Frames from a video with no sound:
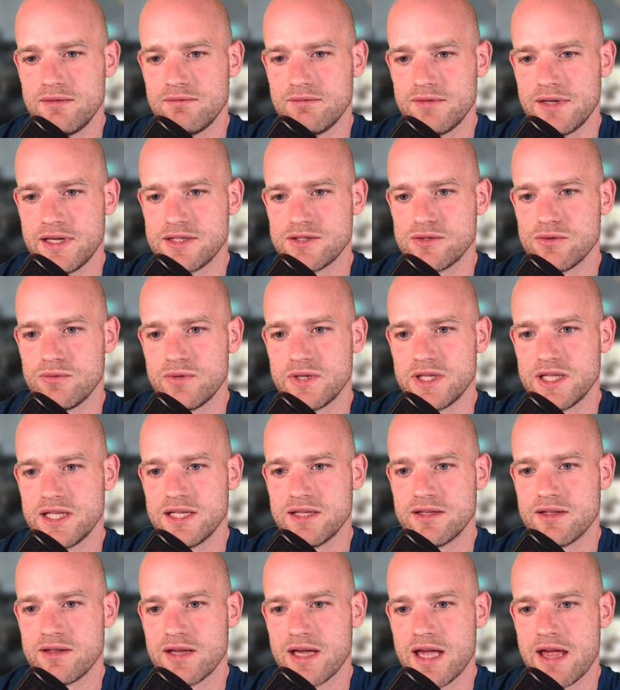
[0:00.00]
And so we
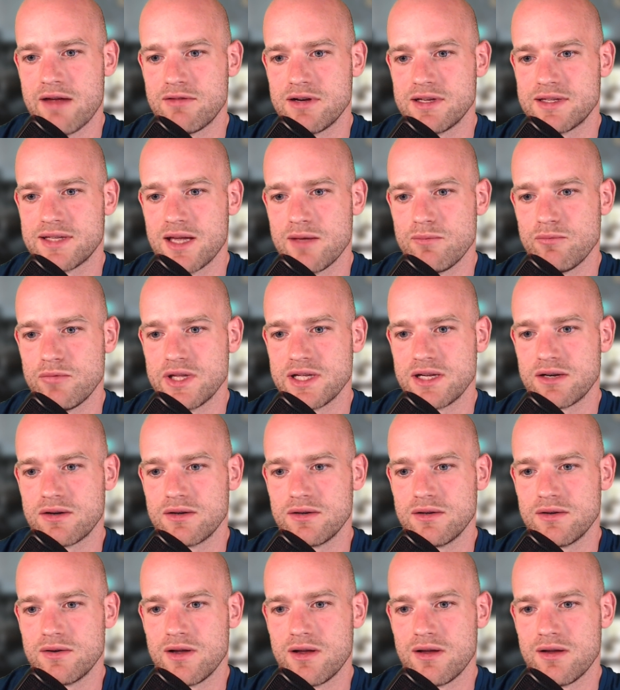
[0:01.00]
need every time
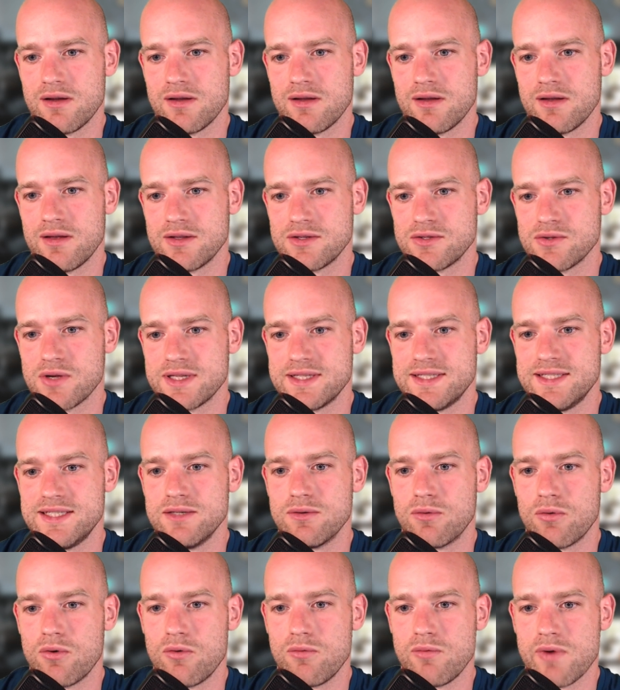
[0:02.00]
so at
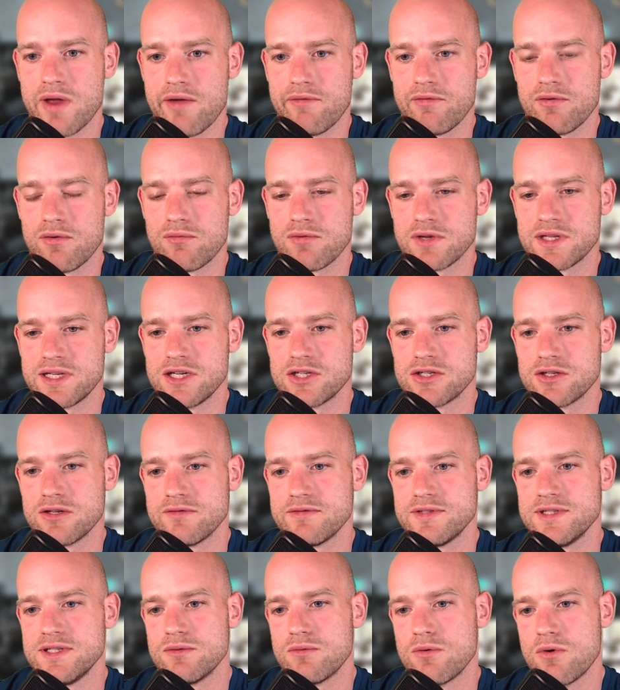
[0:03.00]
0 we have a rotation of
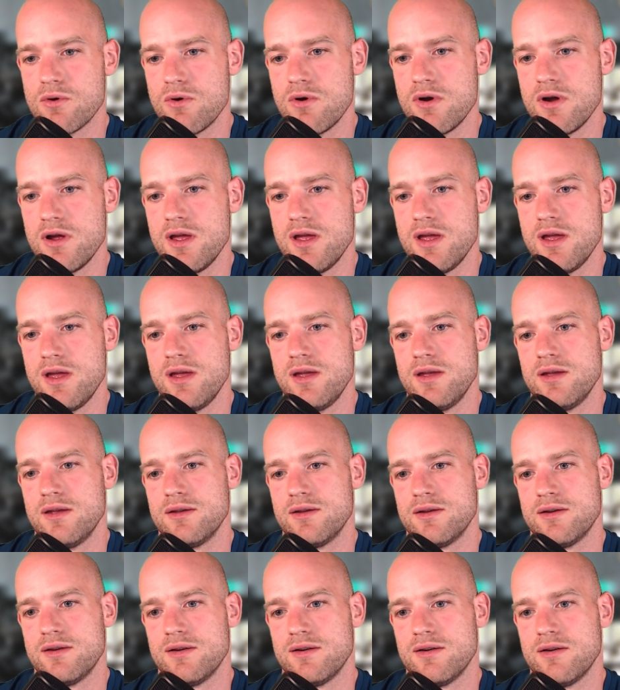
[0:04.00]
0.
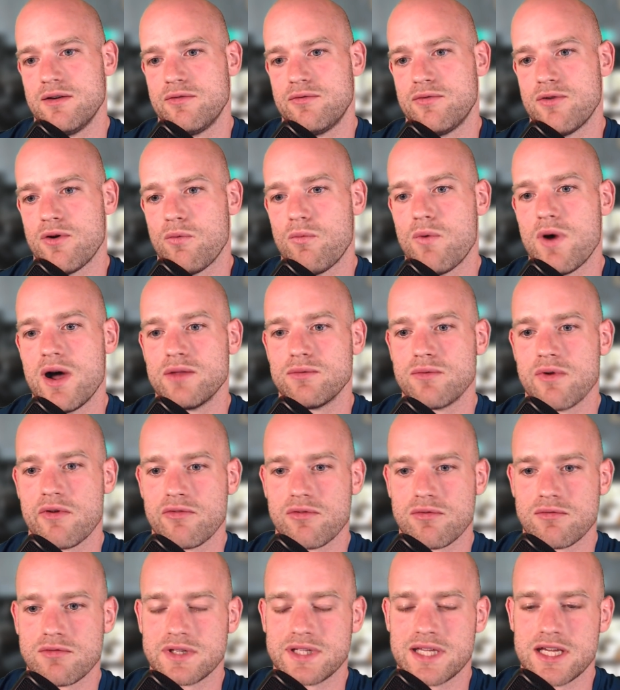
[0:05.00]
For 1 we have a
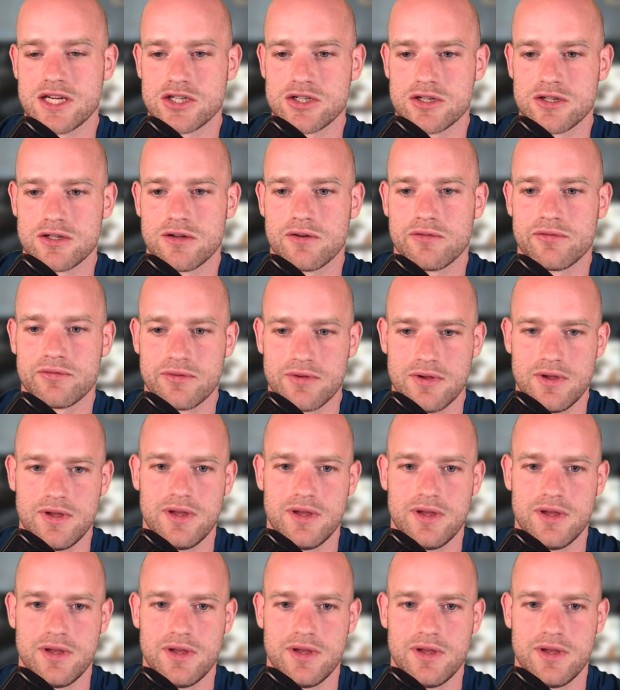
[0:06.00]
rotation of